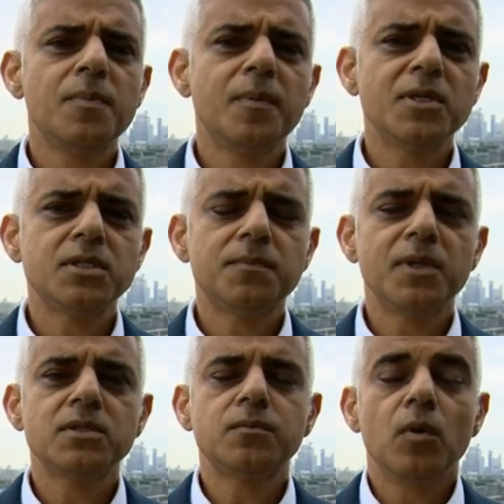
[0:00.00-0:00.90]
Yeah, but, but it's
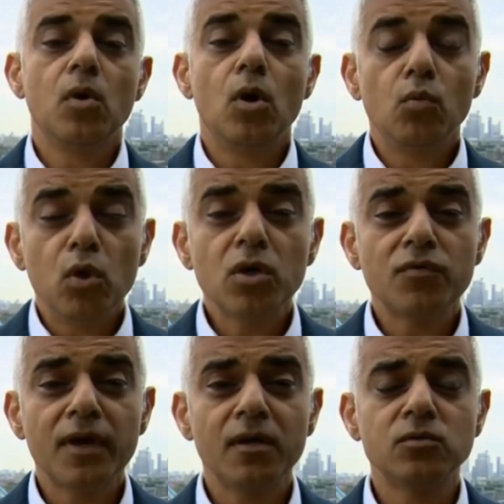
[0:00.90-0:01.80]
but it's on, on,
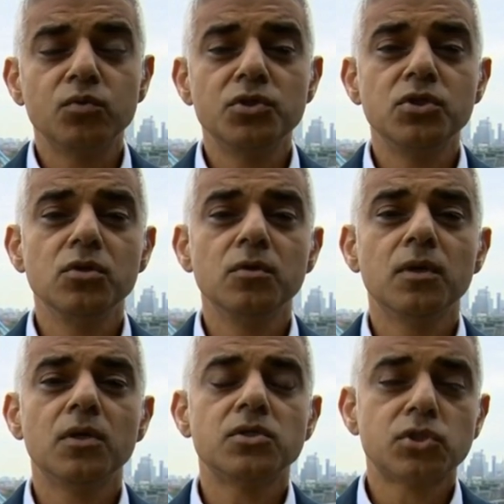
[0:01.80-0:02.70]
what grounds would
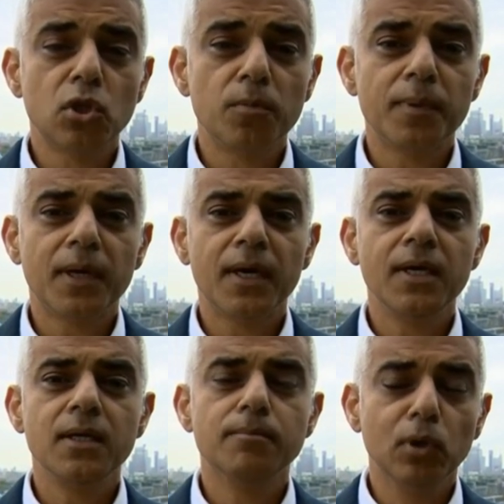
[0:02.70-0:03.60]
you stop
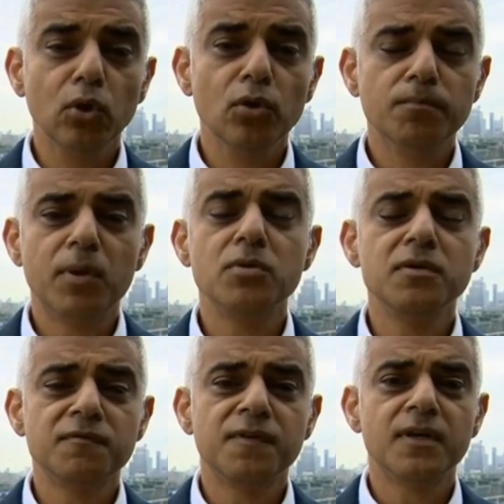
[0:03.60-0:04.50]
a balloon
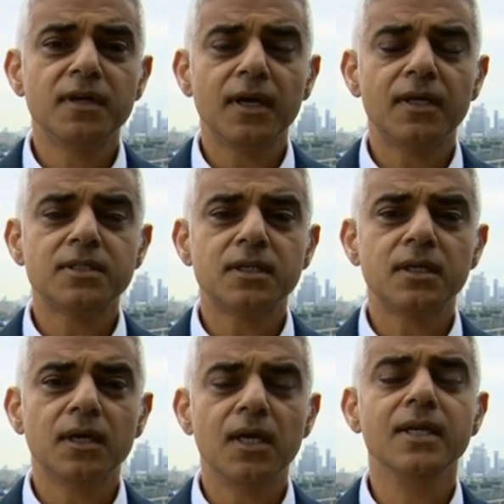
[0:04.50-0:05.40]
poking fun at
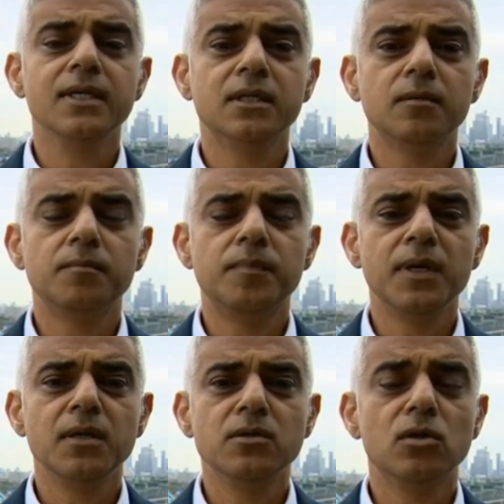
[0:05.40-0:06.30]
uh, a leader
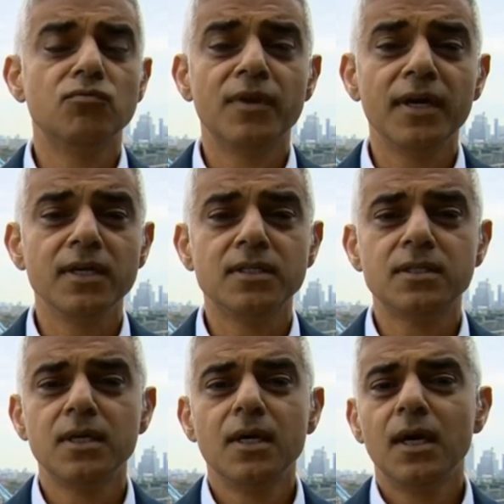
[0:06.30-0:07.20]
being not
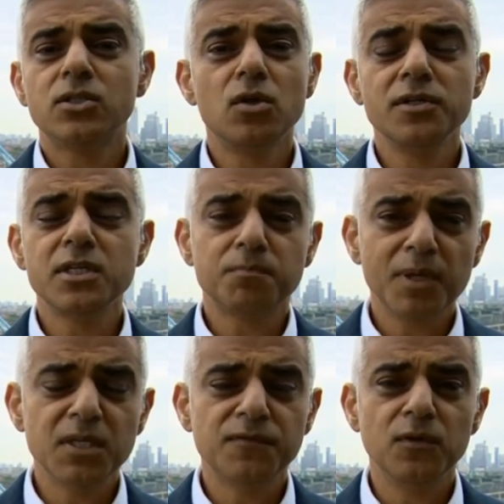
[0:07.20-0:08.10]
raised? As long as it's
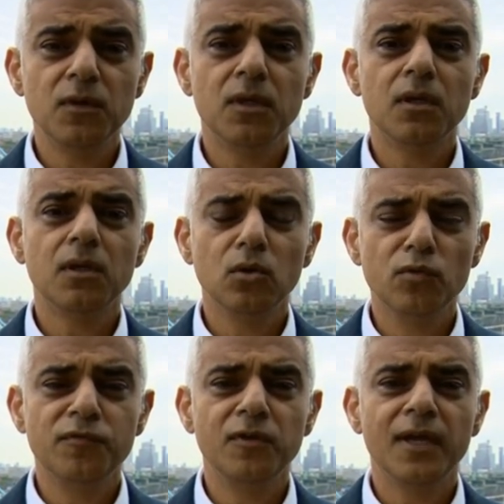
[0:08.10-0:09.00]
peaceful,
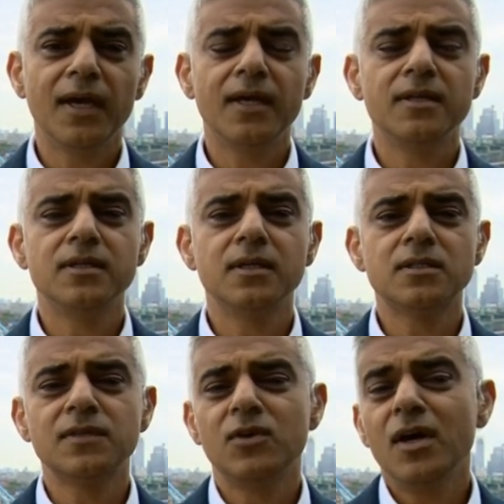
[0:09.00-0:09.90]
lawful, and
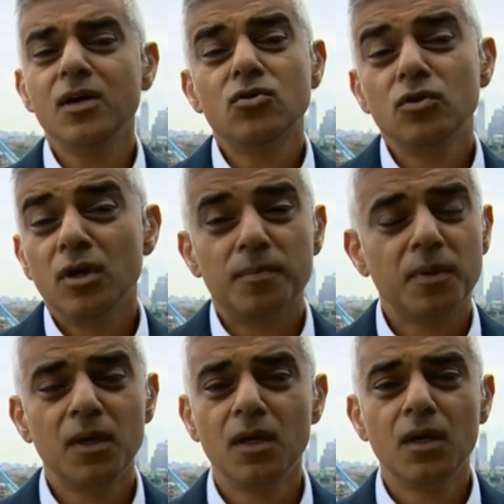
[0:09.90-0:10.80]
uh, civil. I grew up